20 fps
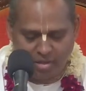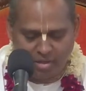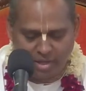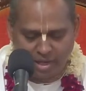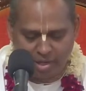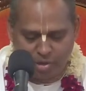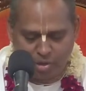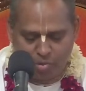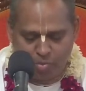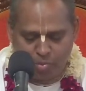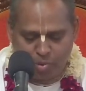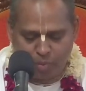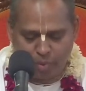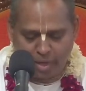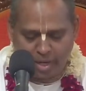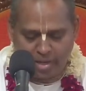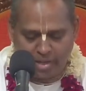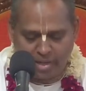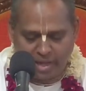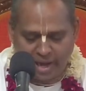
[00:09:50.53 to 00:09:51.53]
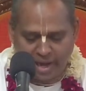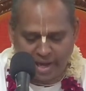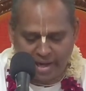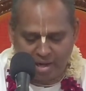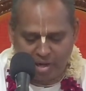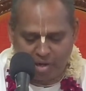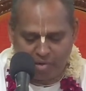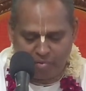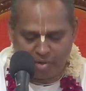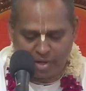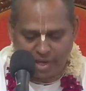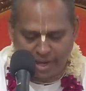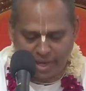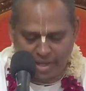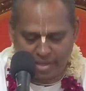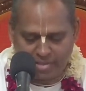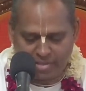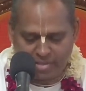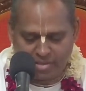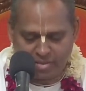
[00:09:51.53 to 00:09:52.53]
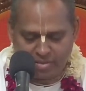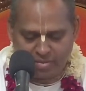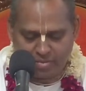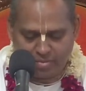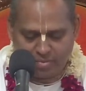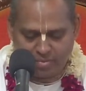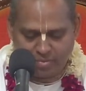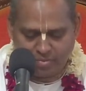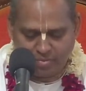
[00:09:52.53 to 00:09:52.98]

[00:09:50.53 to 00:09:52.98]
that could provide the handle of an axe.